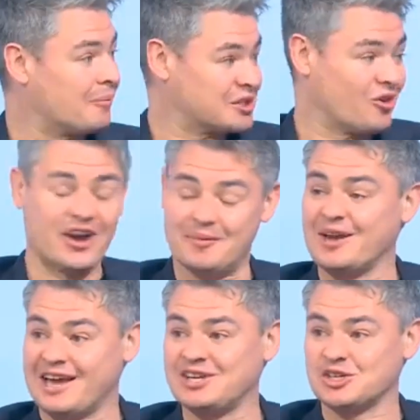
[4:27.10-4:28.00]
and we're talking
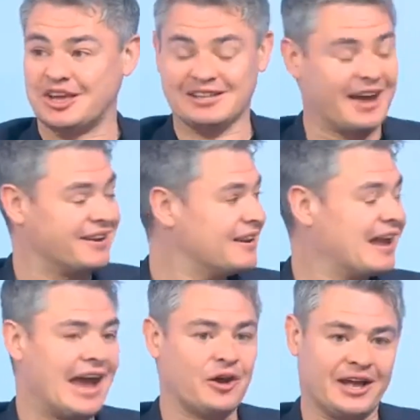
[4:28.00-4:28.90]
about issues like that and
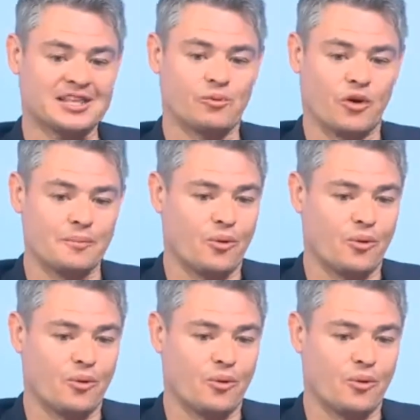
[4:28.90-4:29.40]
how that's more